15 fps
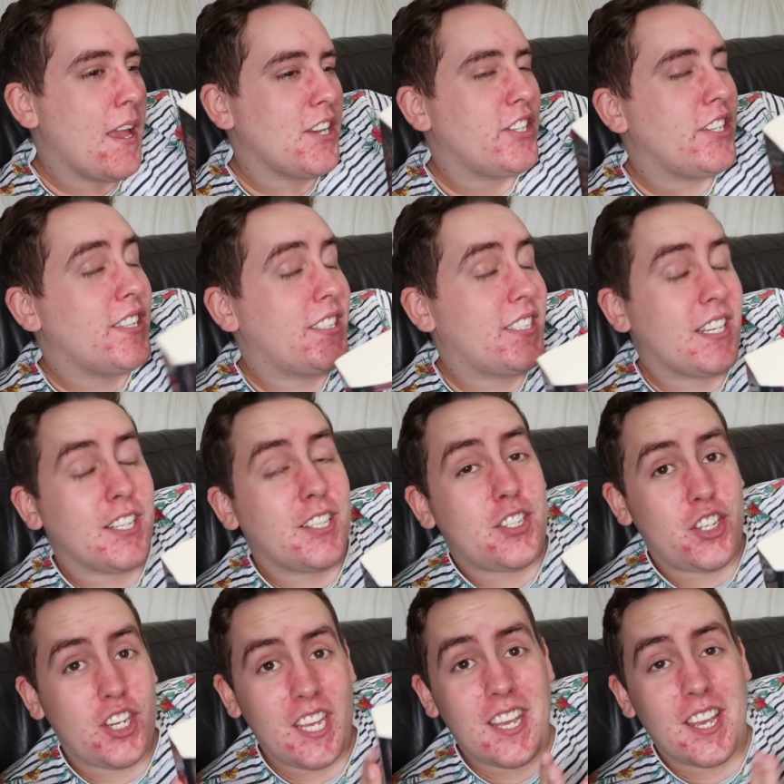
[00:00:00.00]
She's still
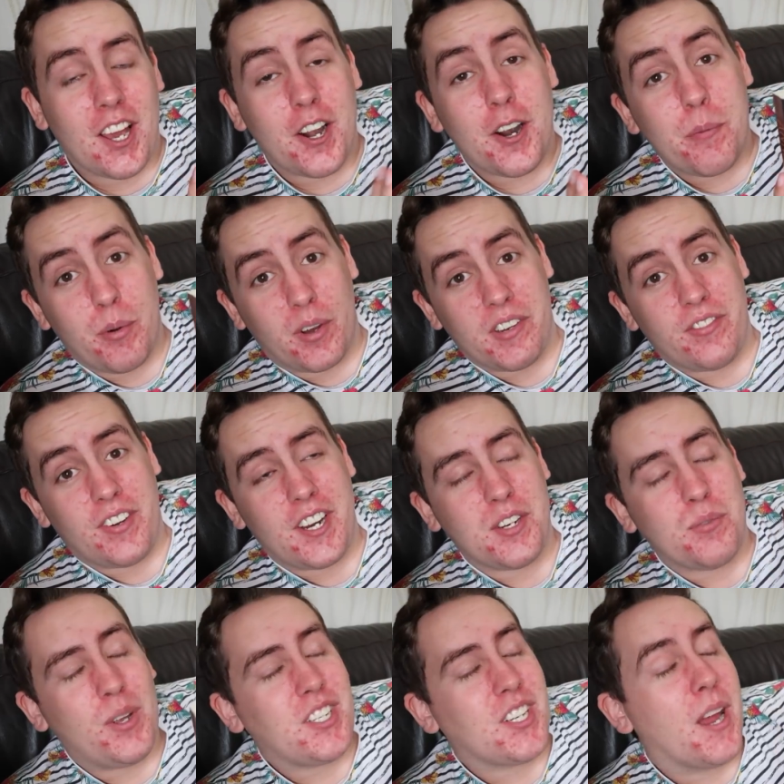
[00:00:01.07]
cheating on her boyfriend,
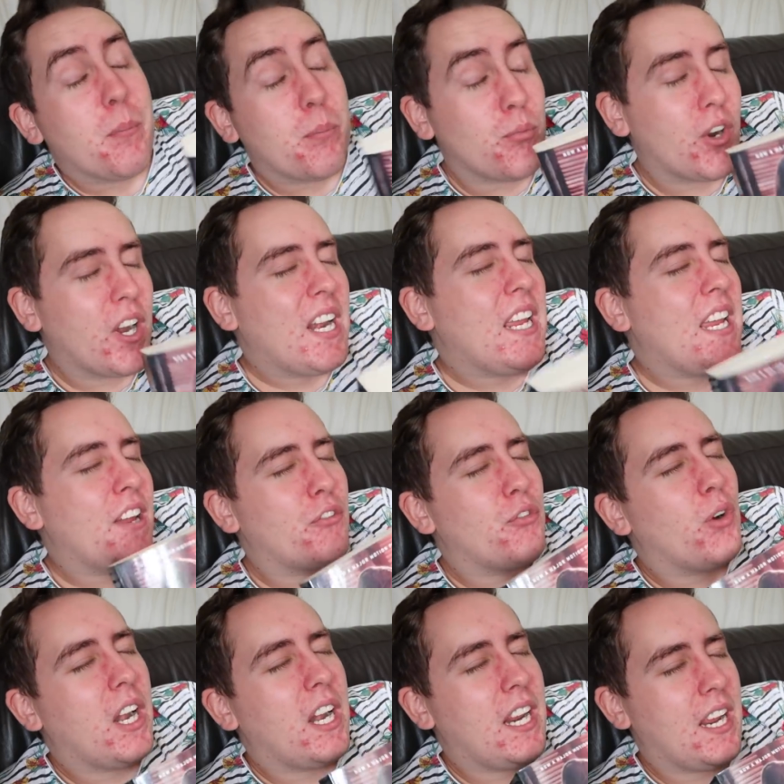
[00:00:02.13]
which I'm really,
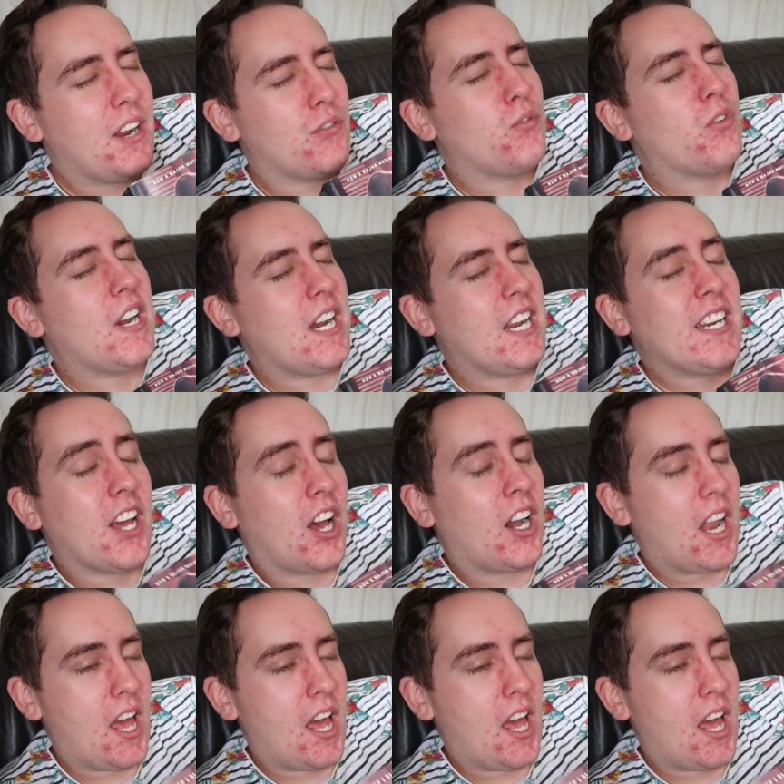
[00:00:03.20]
really, really not